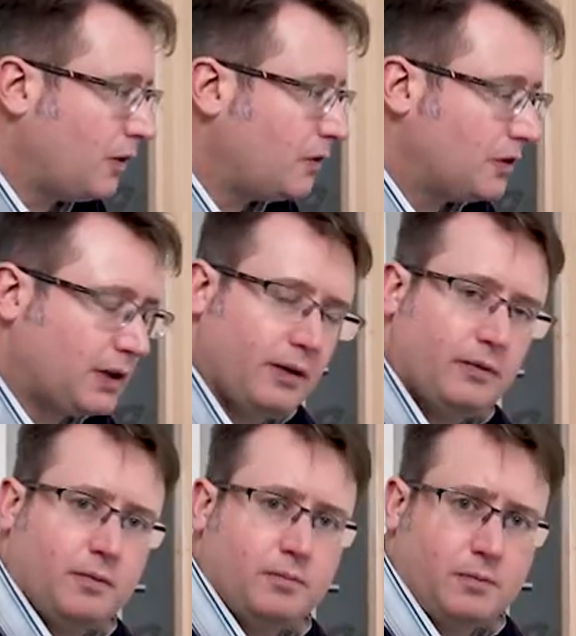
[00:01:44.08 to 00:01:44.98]
to
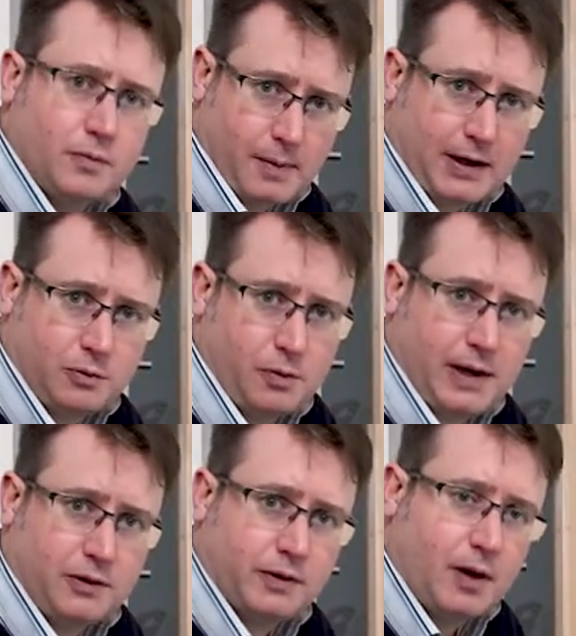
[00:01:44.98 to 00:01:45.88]
give the maximum
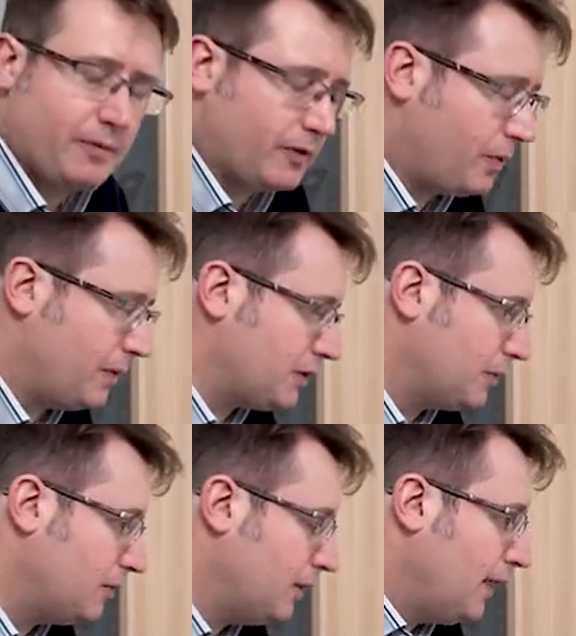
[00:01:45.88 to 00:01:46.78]
amount of comfort
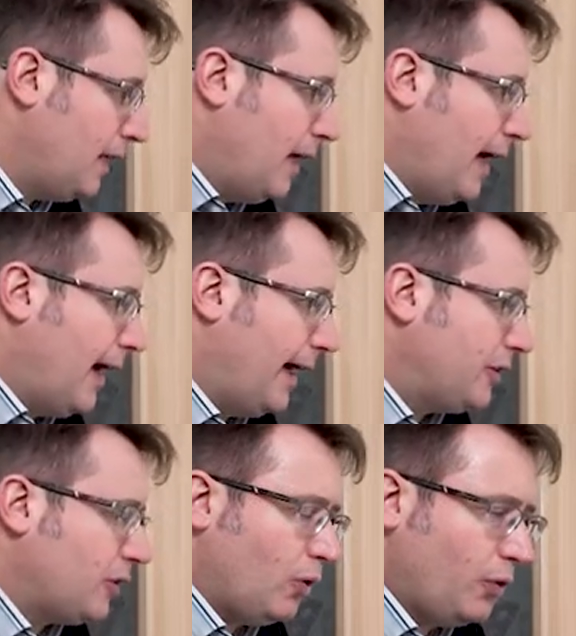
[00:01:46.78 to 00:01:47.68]
permissible. And
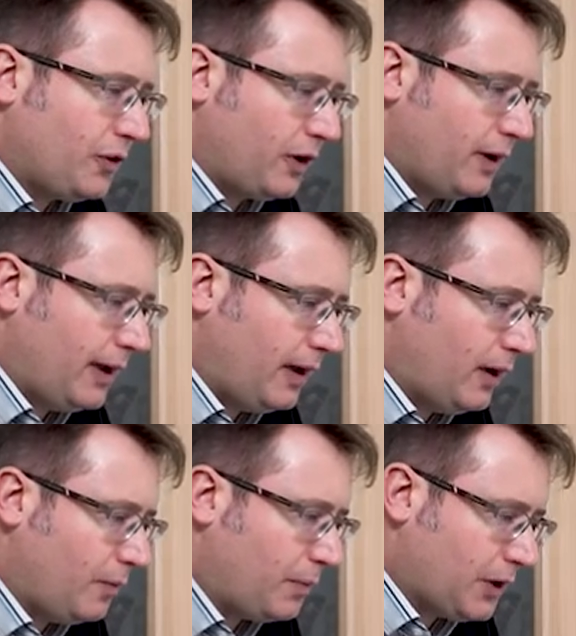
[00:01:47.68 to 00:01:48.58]
also,
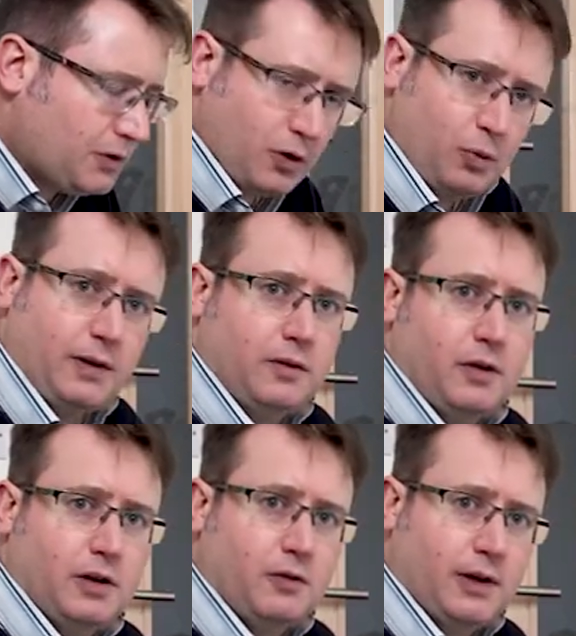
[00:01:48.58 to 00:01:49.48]
because of the width of the
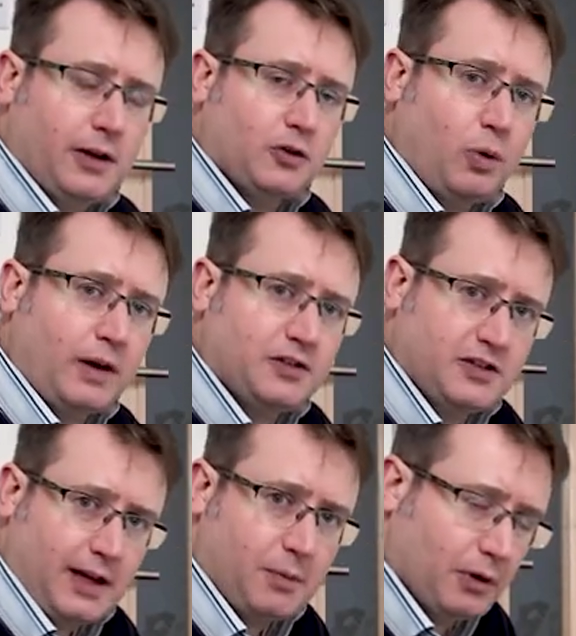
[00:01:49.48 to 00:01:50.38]
unit, it's quite
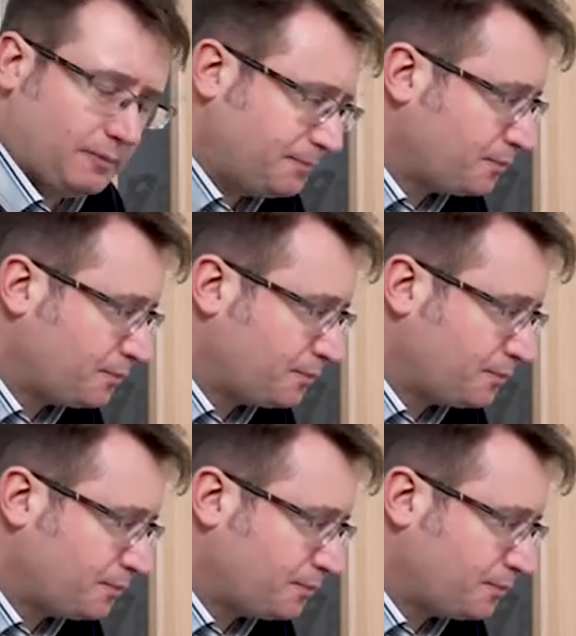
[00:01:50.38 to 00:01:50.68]
stable.